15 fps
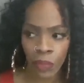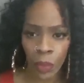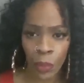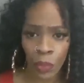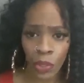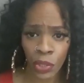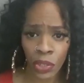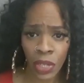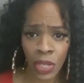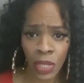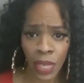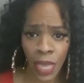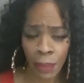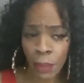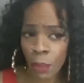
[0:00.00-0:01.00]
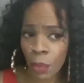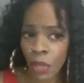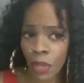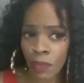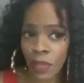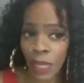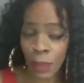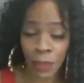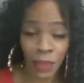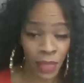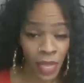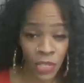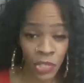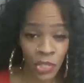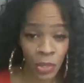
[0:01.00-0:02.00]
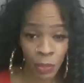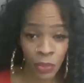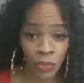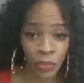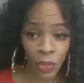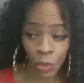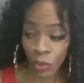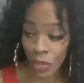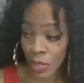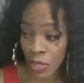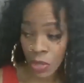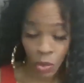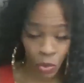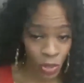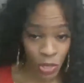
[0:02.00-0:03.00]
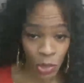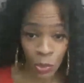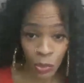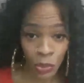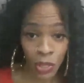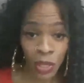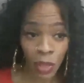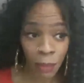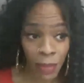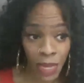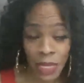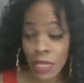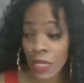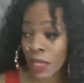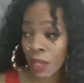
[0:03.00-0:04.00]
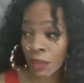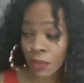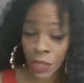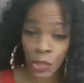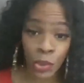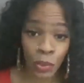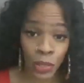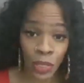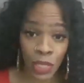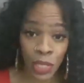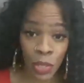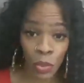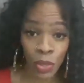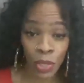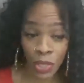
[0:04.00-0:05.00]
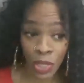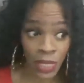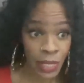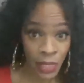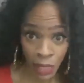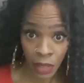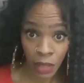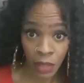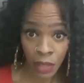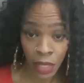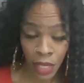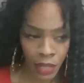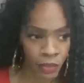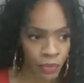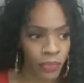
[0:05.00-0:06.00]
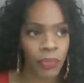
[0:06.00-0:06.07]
when you're incapable of keeping that ship afloat, it's going to look a mess and eventually it's going to sink. If